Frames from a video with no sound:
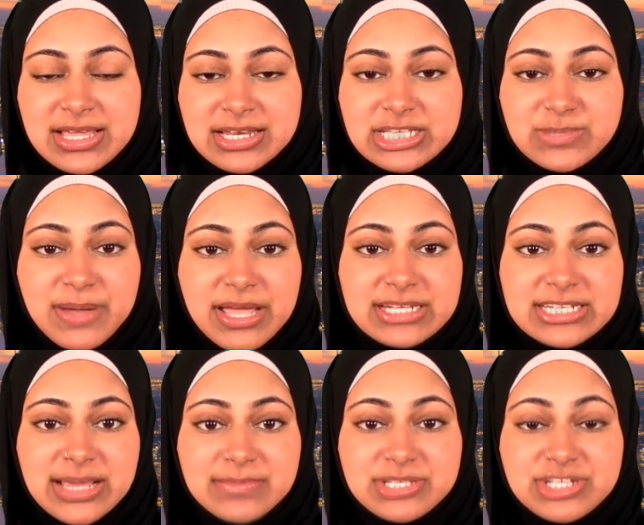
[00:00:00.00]
Despite
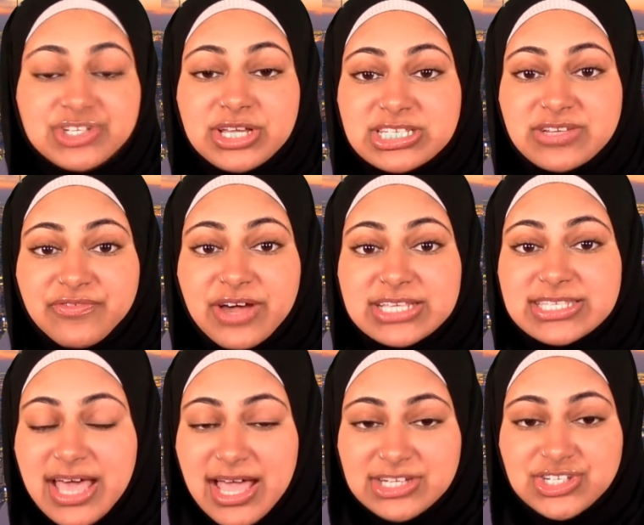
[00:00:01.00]
attempts to justify his
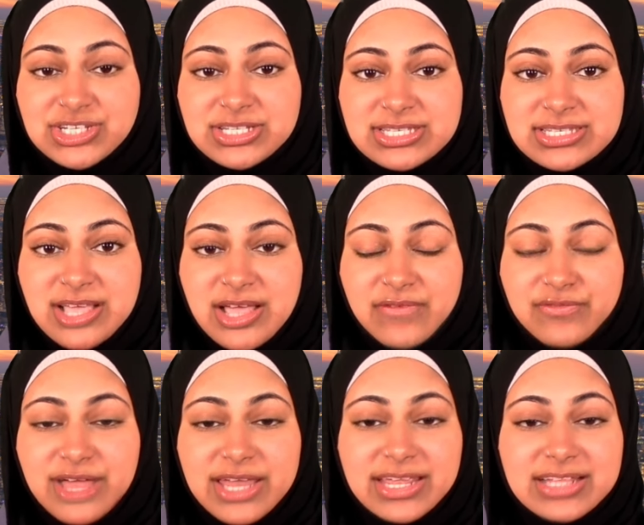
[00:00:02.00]
actions,
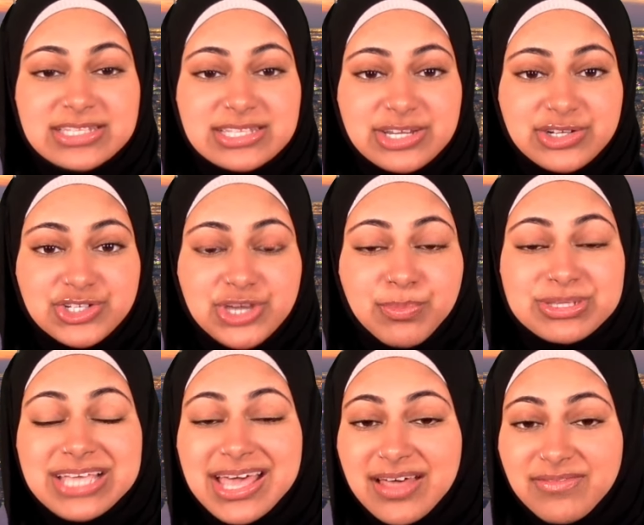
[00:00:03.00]
Flanagan's leadership
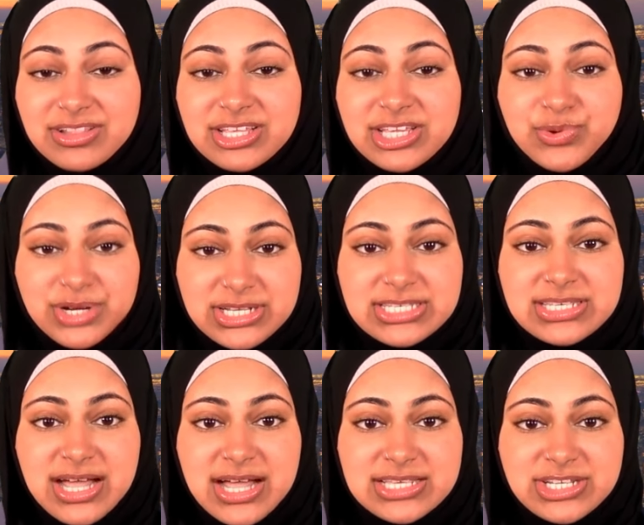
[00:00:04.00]
was heavily
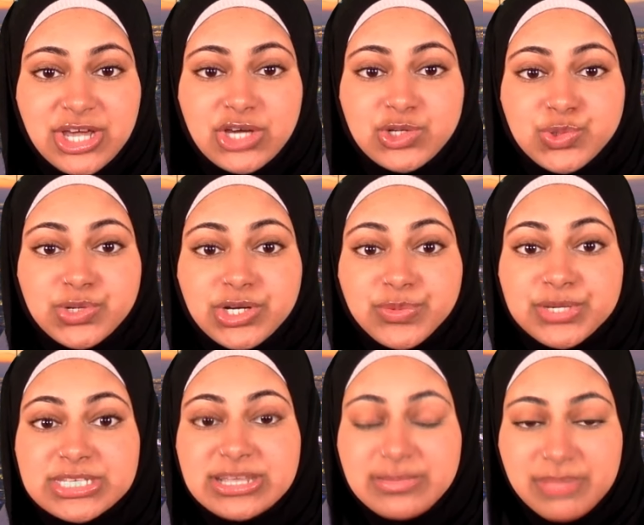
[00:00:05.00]
criticized during a
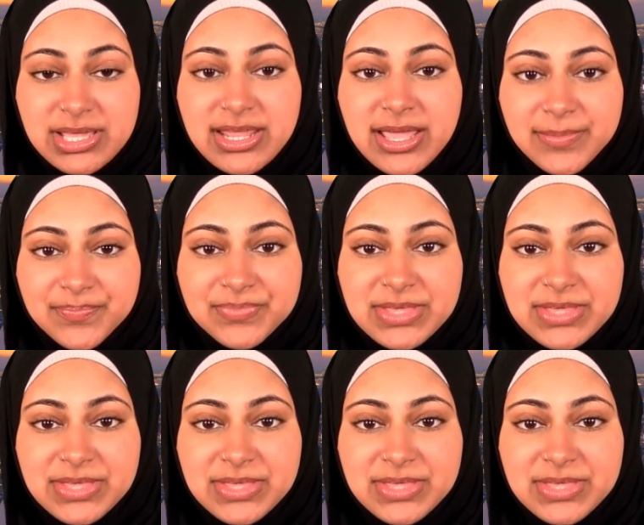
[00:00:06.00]
recent meeting.